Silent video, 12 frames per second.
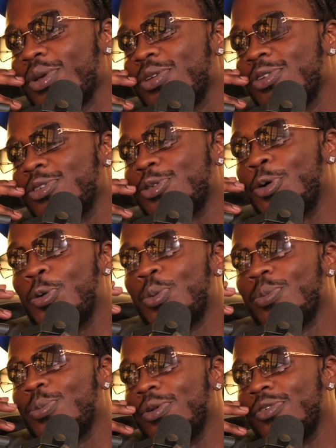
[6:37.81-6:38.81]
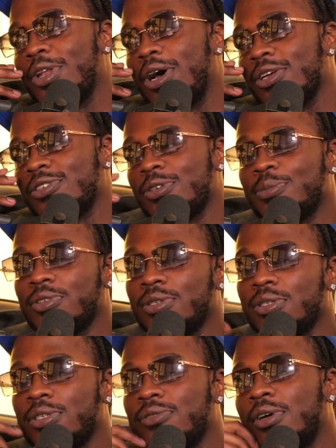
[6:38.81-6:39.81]
soul with a lot of
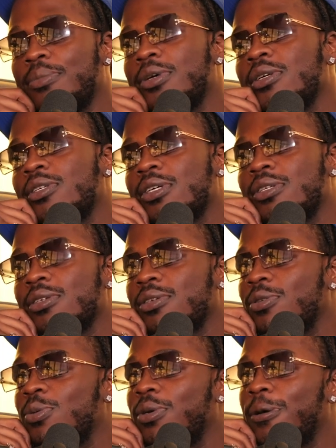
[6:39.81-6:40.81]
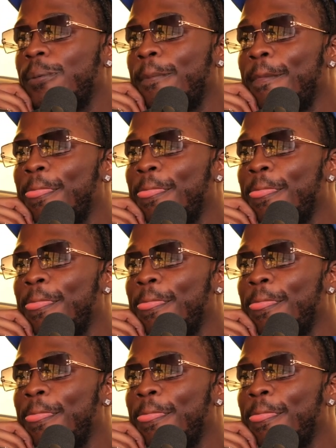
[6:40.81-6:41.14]
substance, if that makes sense. So